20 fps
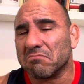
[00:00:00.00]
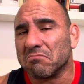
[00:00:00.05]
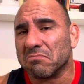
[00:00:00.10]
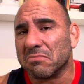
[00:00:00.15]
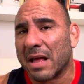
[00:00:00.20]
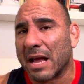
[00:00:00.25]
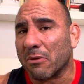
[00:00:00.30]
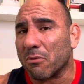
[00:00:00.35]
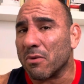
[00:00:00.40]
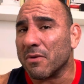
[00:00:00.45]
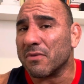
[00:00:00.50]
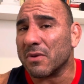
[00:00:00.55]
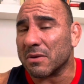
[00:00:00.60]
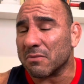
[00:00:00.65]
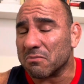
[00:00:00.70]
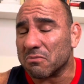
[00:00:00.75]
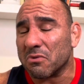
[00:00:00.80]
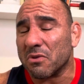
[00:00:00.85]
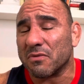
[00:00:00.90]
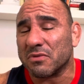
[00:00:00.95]
like
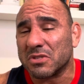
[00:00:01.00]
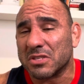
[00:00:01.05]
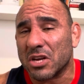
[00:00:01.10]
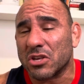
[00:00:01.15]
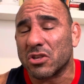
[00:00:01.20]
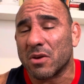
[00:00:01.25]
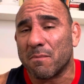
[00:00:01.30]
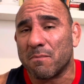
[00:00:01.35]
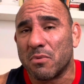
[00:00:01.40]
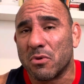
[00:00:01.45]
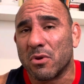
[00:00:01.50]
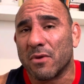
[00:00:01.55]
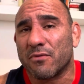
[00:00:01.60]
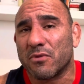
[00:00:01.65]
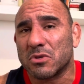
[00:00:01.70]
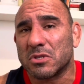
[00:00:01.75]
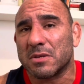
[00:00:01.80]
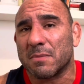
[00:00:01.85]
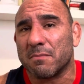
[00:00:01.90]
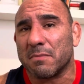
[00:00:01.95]
with such a
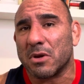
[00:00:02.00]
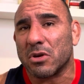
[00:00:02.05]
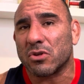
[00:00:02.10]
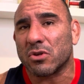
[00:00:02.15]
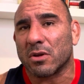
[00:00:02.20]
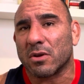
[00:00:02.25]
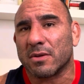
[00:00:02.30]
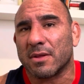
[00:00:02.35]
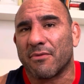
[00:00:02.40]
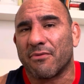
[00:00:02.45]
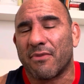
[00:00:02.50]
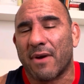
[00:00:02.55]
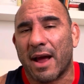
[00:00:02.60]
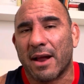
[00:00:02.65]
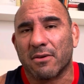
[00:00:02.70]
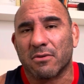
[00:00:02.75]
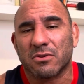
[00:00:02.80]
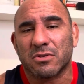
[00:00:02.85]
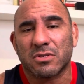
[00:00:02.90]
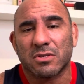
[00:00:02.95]
beautiful submission on the
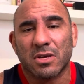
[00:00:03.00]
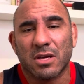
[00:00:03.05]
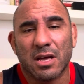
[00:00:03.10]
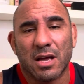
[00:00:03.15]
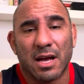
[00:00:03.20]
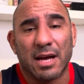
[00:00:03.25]
finals